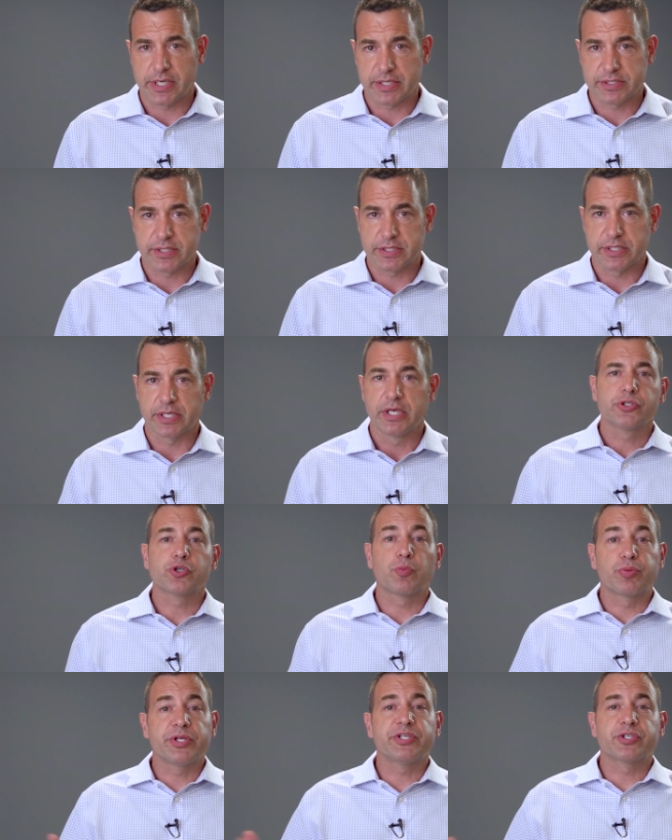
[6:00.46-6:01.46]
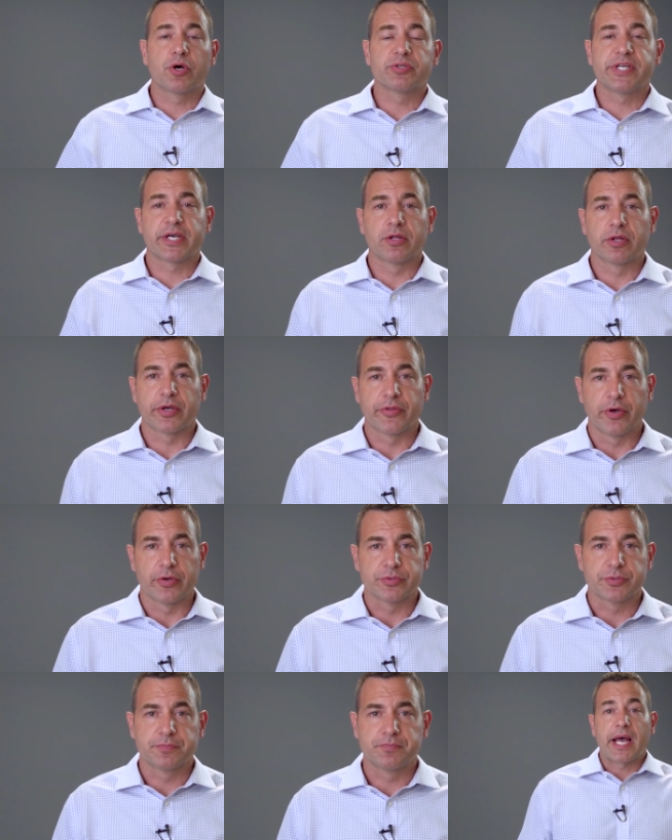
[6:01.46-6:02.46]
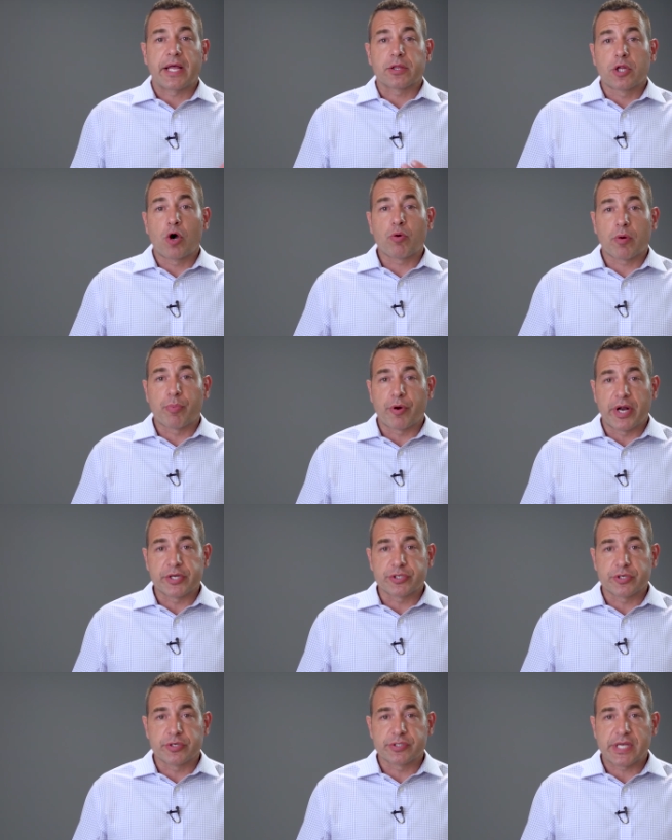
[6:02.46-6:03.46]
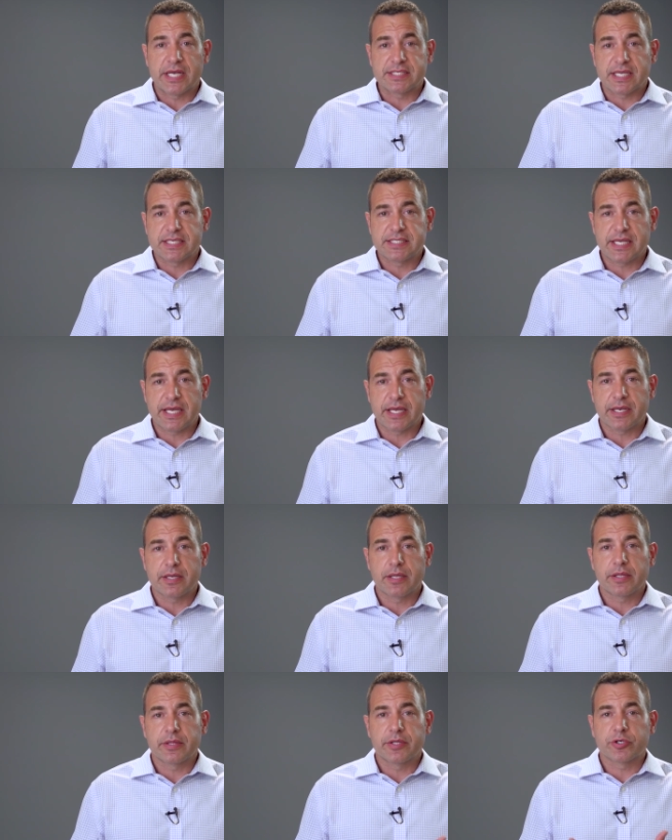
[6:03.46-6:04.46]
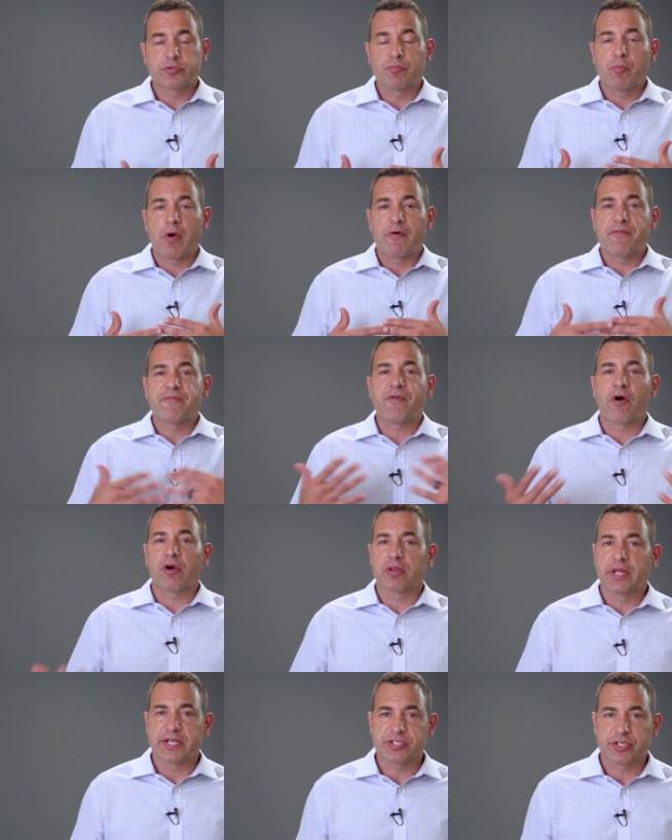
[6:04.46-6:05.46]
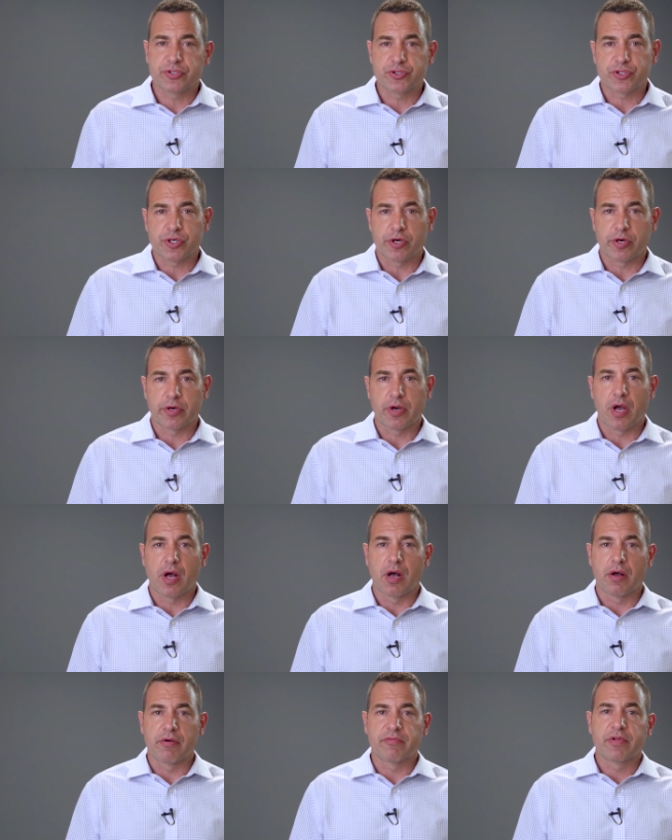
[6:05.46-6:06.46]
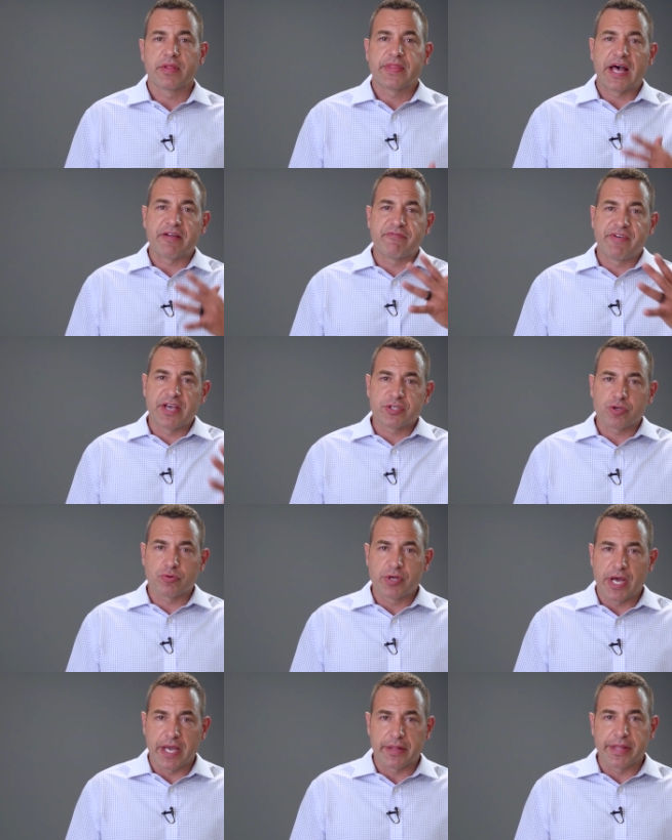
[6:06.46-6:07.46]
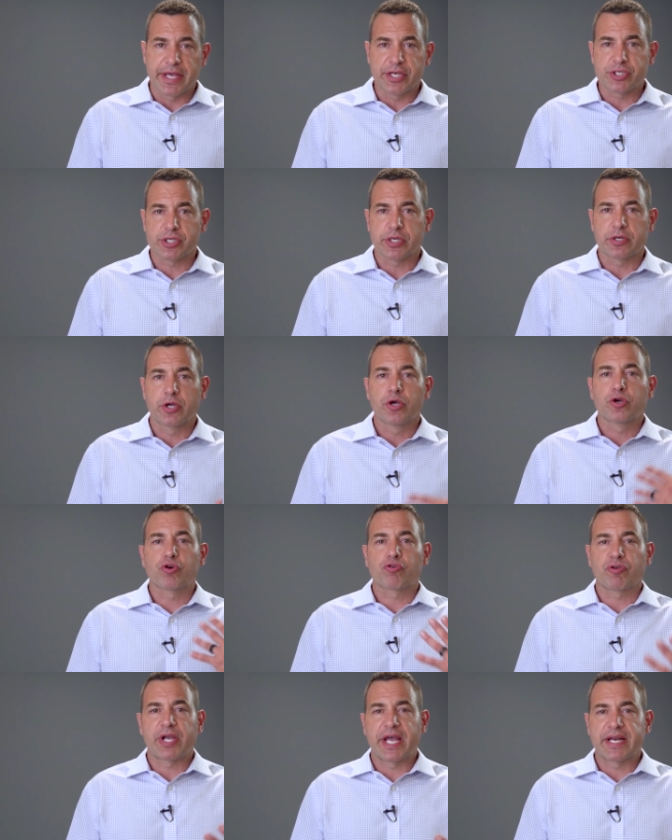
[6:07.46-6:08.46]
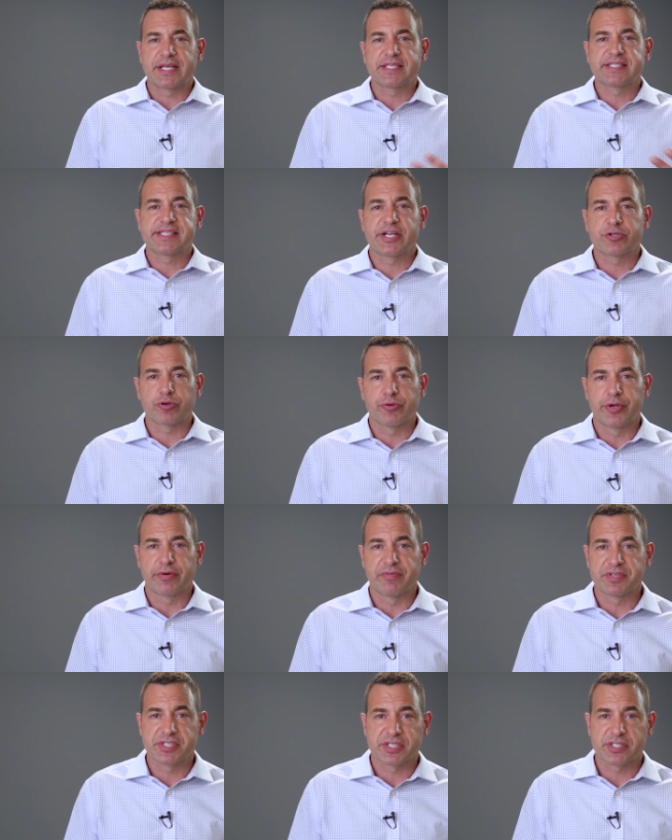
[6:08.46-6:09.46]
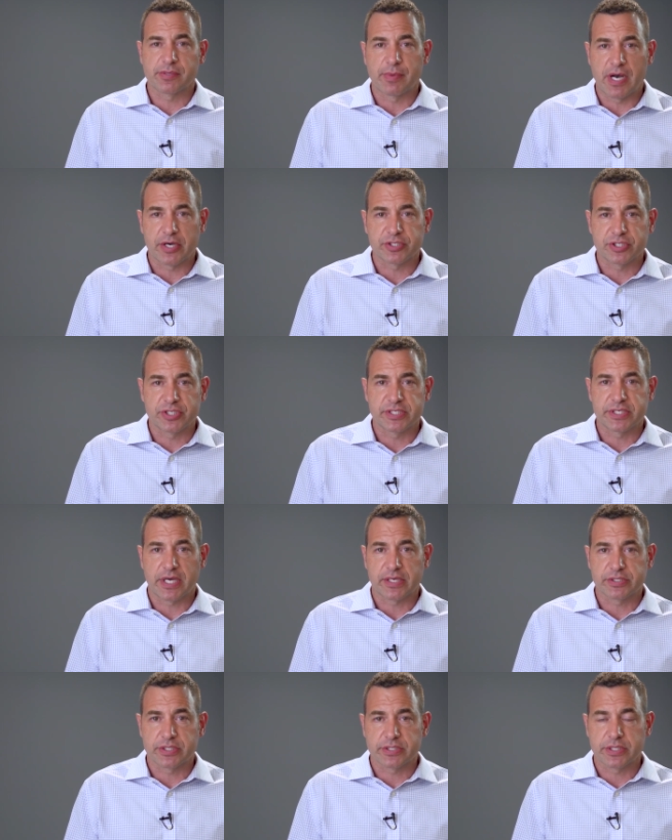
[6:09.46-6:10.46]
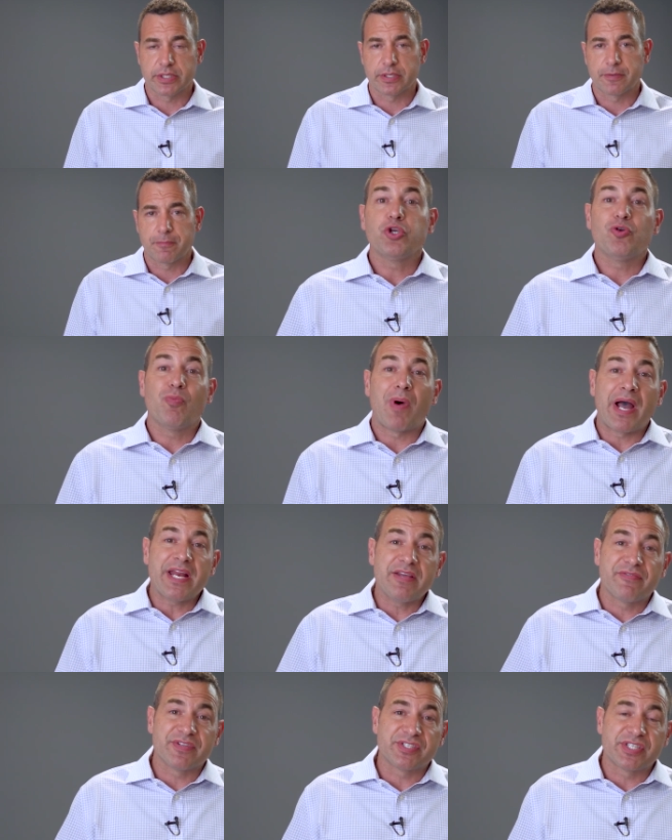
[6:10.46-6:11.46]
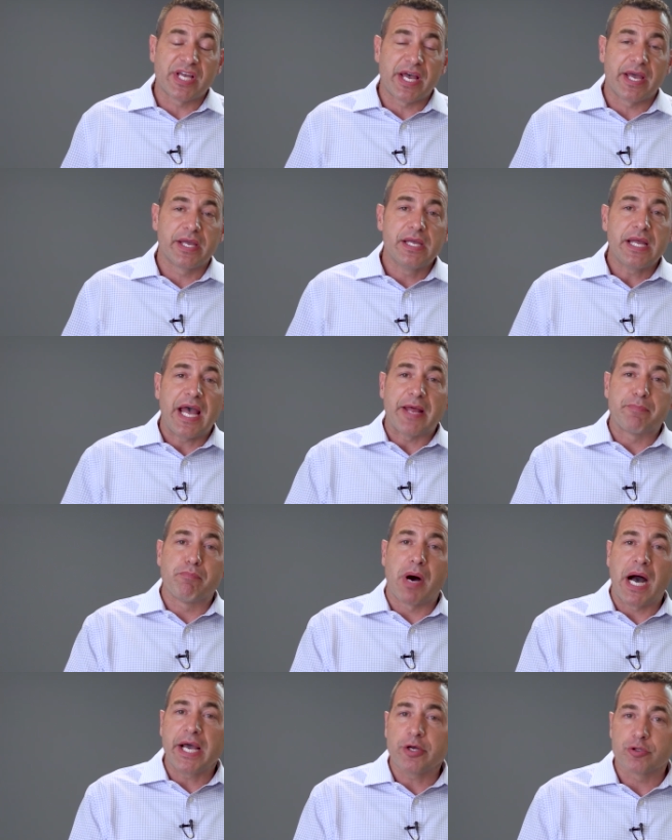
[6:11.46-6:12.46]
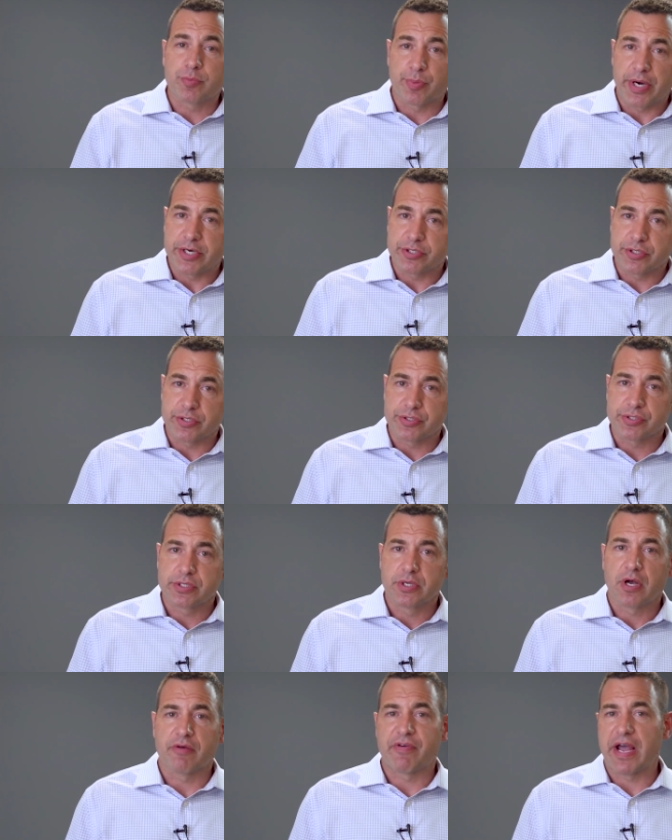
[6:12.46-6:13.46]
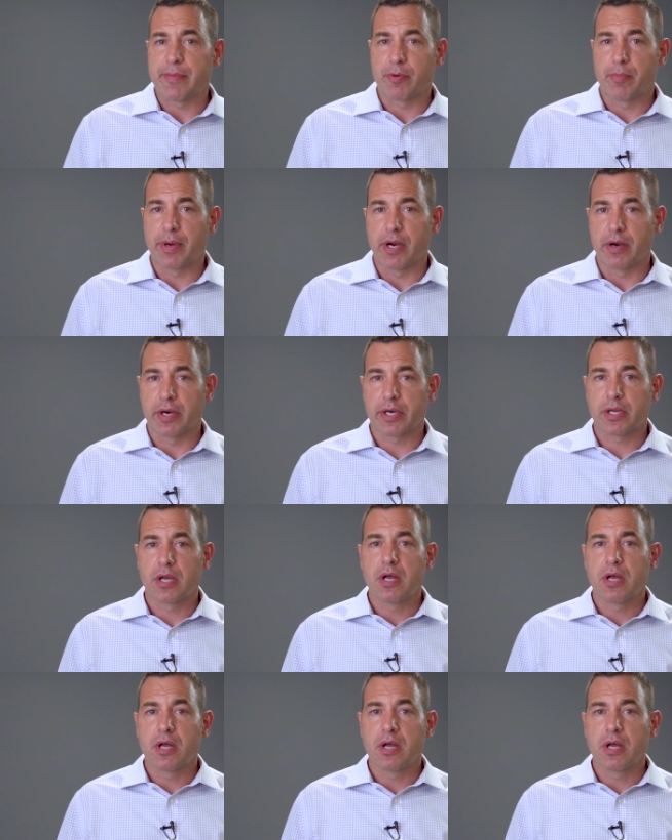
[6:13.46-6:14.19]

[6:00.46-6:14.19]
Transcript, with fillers: toxicity. So please go take a look at those. At lower pressures, as I said, there's a far less concern of that vasodilation creating central nervous system oxygen toxicity. You might even say at mild pressures of hyperbaric,